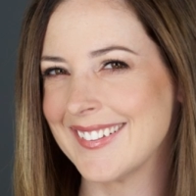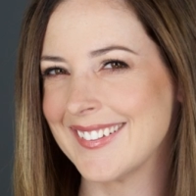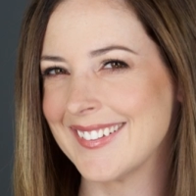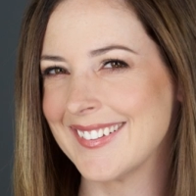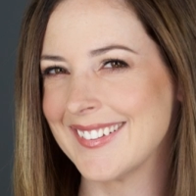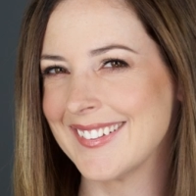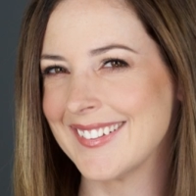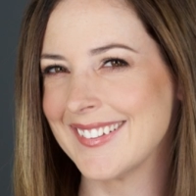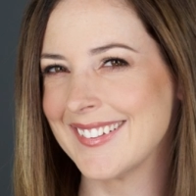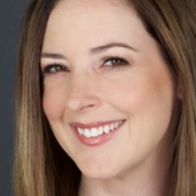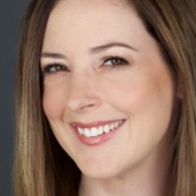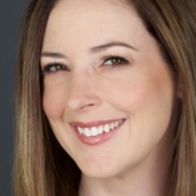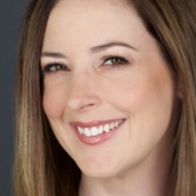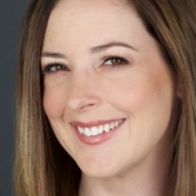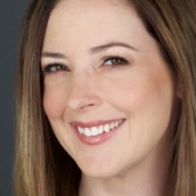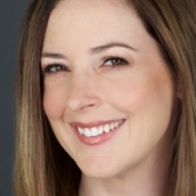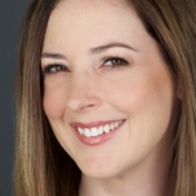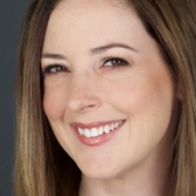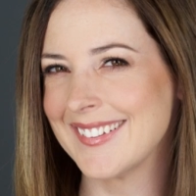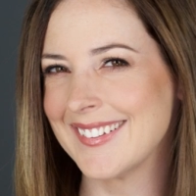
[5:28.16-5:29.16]

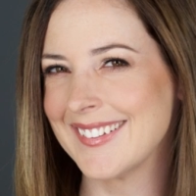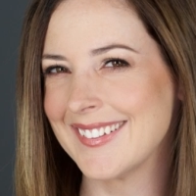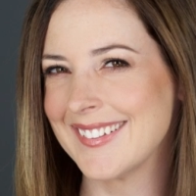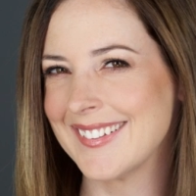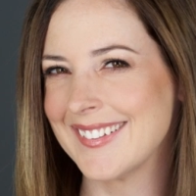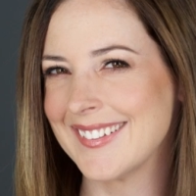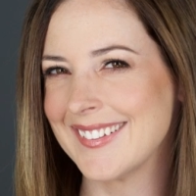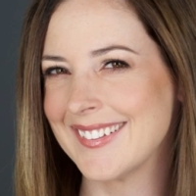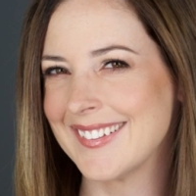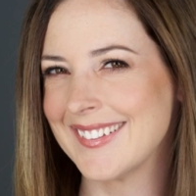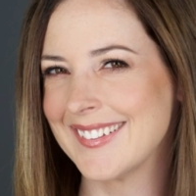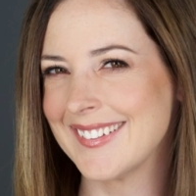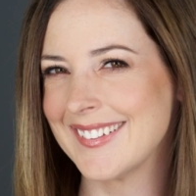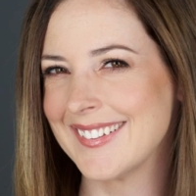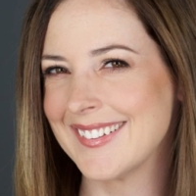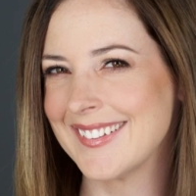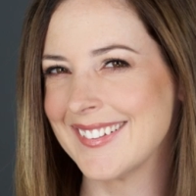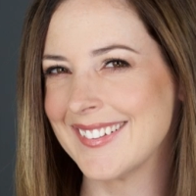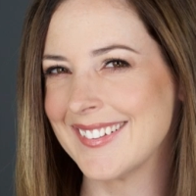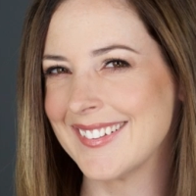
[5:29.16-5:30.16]

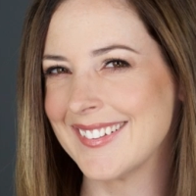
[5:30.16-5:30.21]
This person isn't speaking.